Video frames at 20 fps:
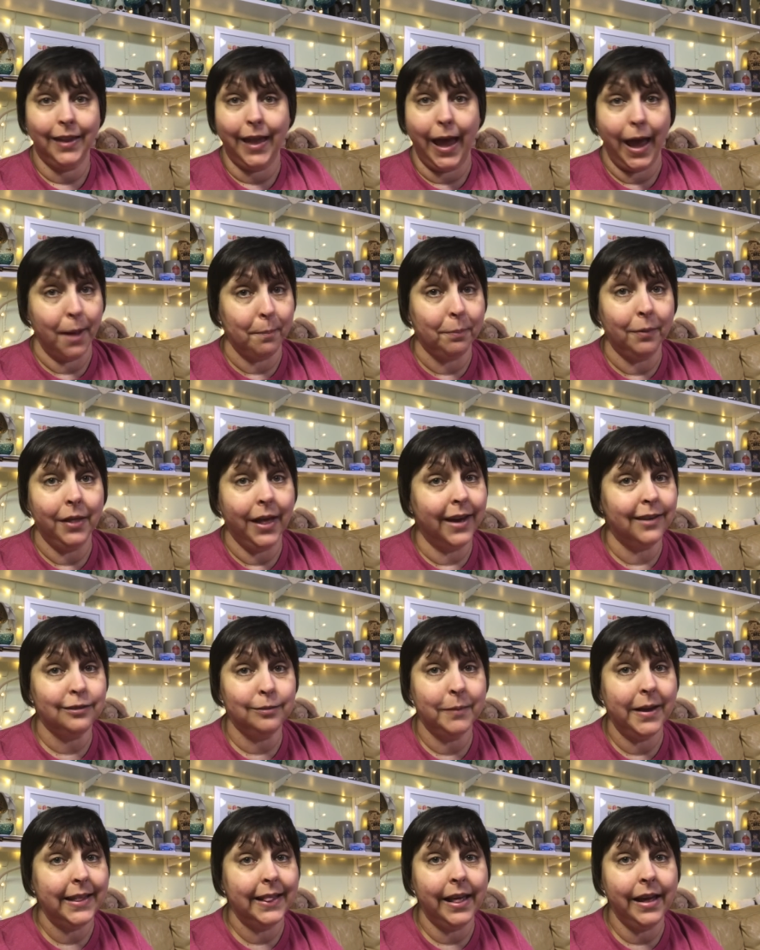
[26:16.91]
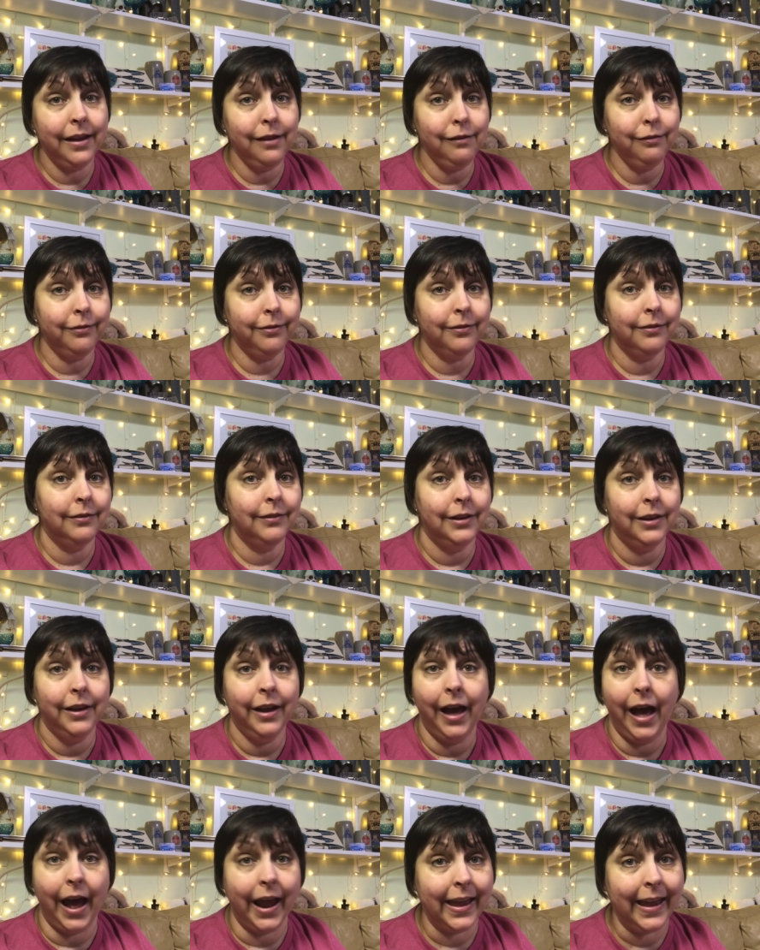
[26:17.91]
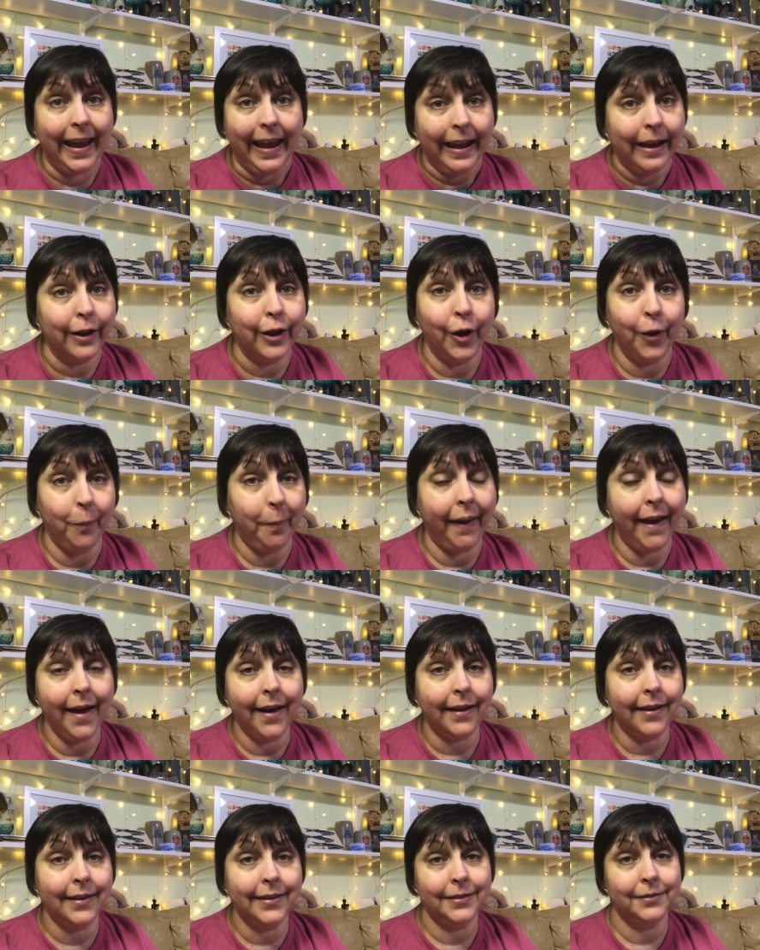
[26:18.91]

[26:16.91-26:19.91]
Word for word: Apple has my life. I can't go back.